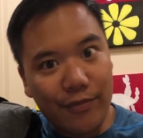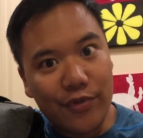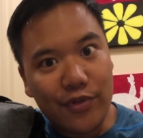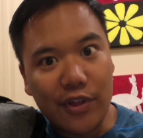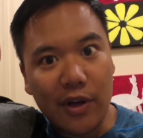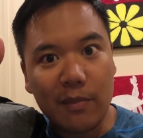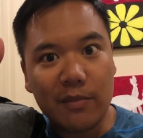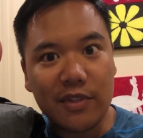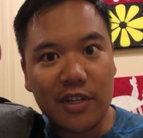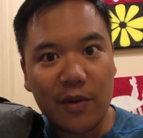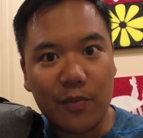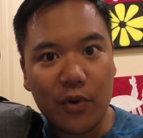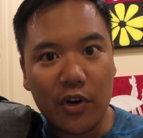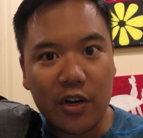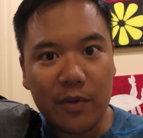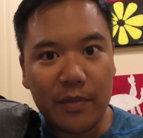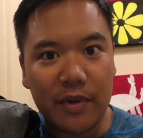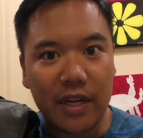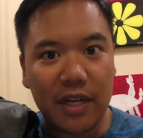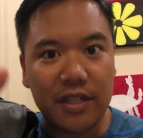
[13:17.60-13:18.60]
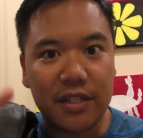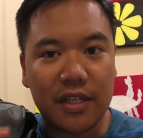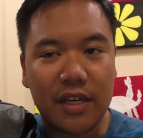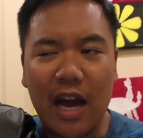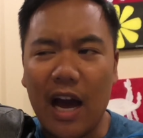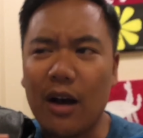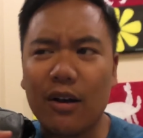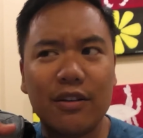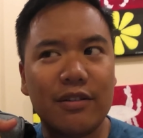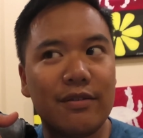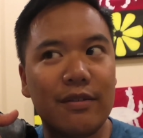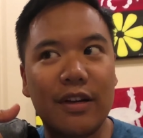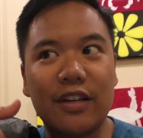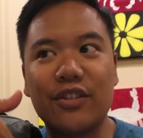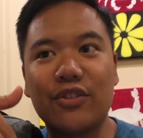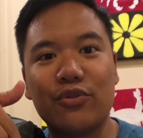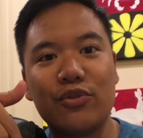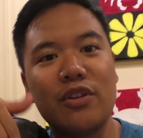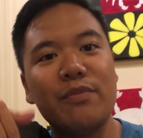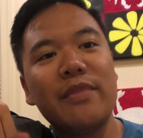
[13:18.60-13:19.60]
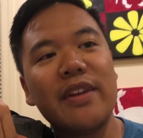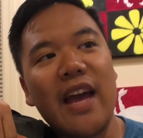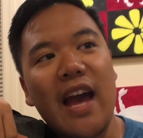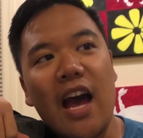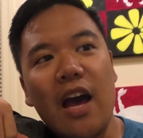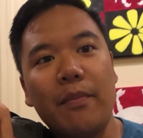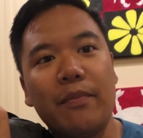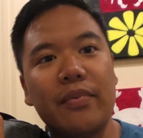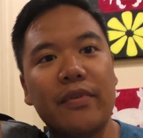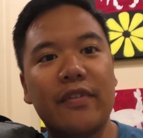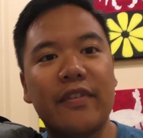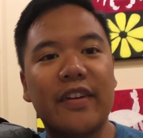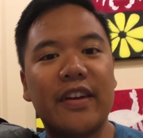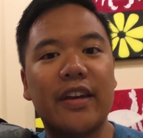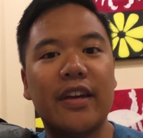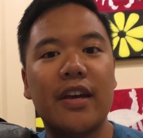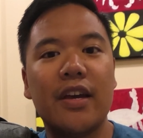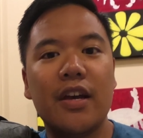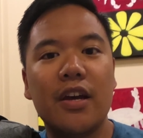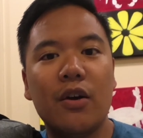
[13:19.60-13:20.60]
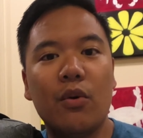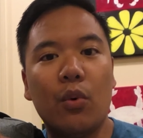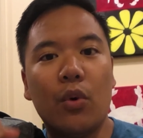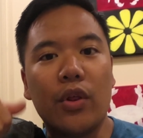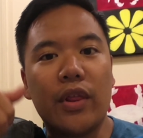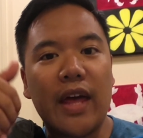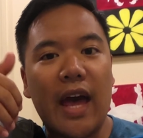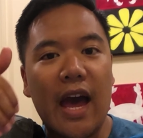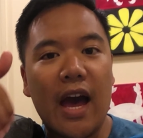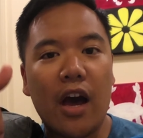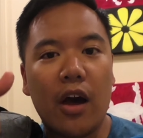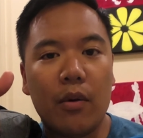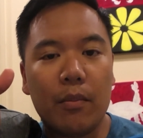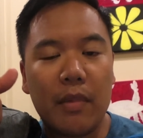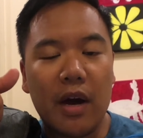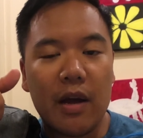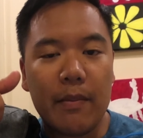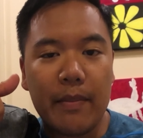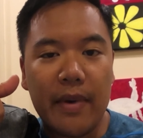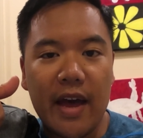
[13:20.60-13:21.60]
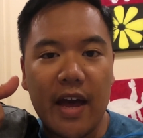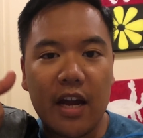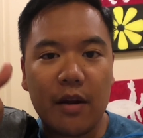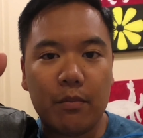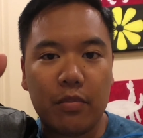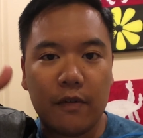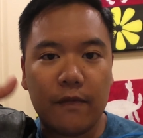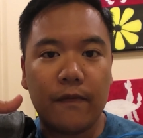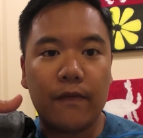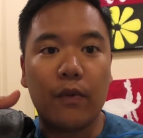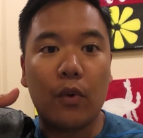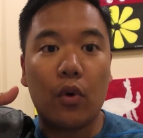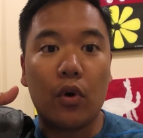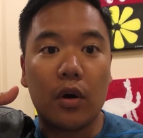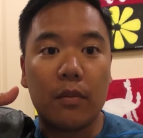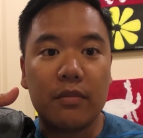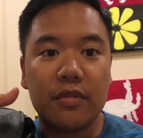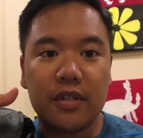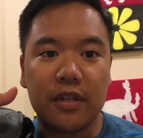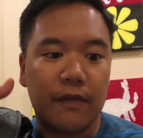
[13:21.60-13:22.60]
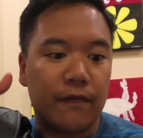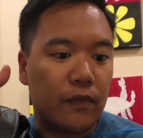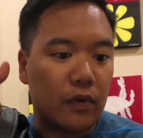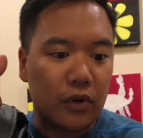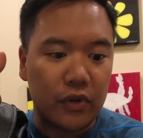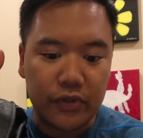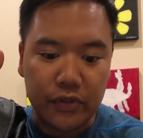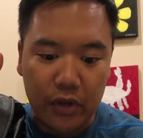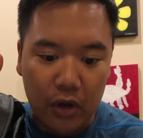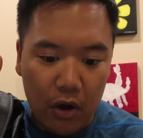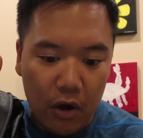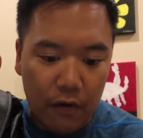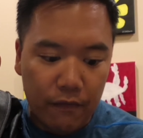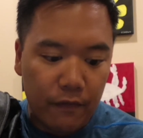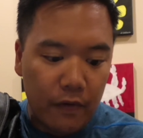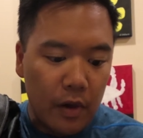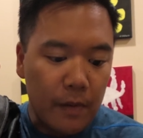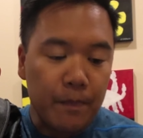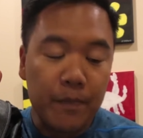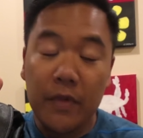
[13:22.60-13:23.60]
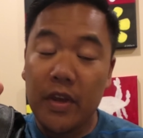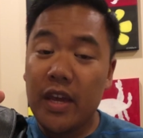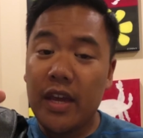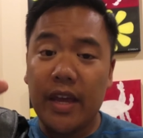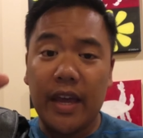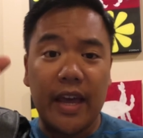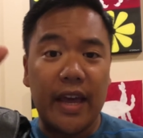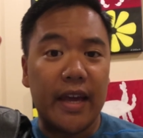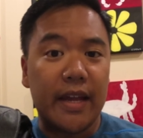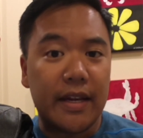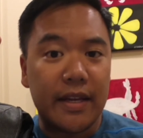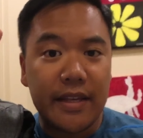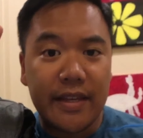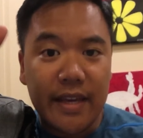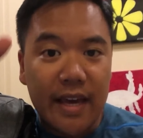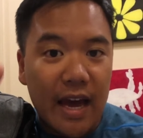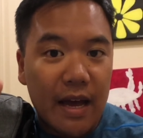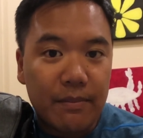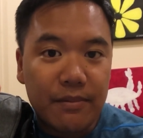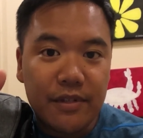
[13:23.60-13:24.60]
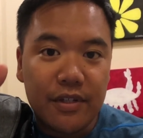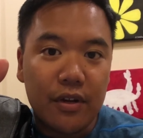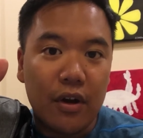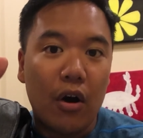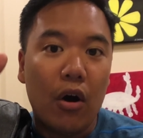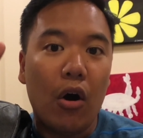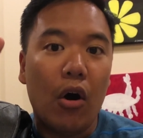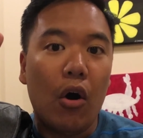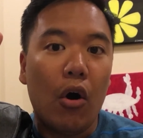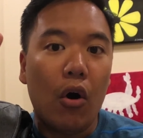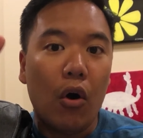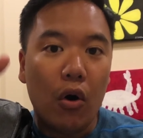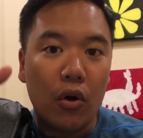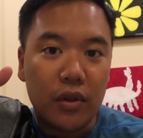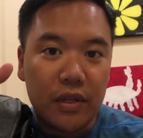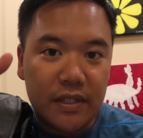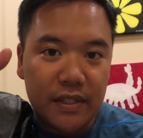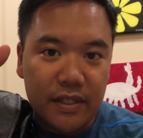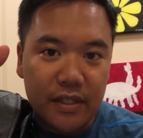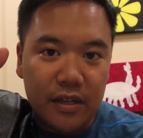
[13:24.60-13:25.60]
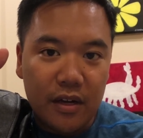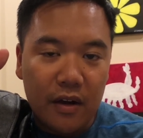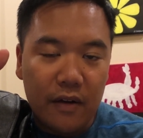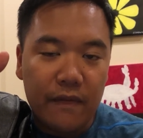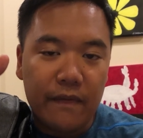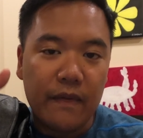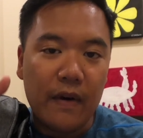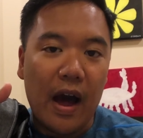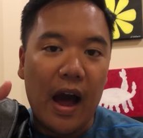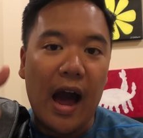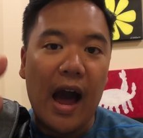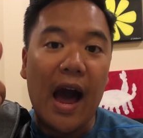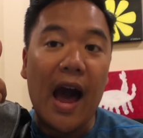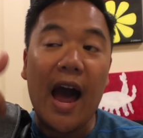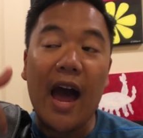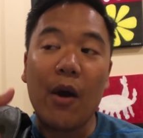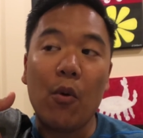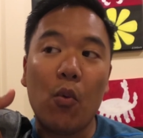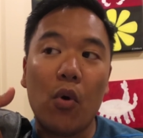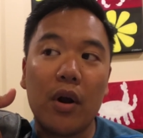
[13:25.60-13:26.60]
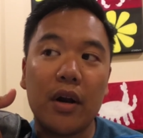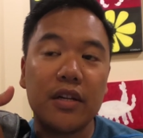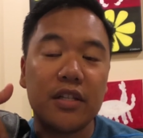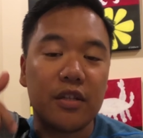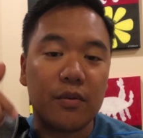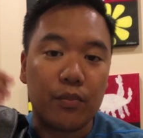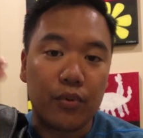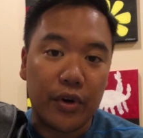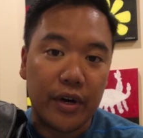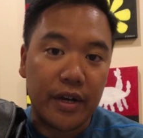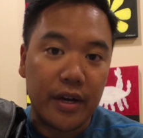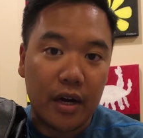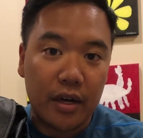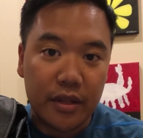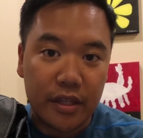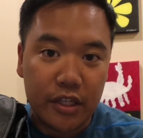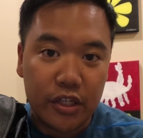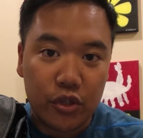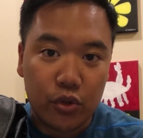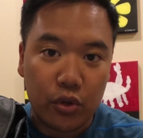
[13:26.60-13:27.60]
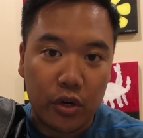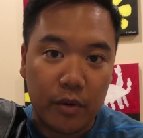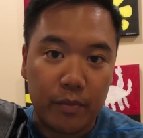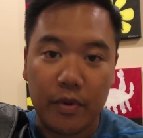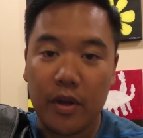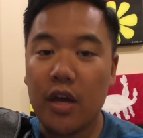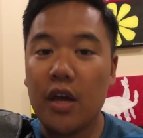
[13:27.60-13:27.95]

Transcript: thumbs up recommendation. I was extremely happy with how my bag performed. So first off, it kept all the stuff I wanted to bring on this trip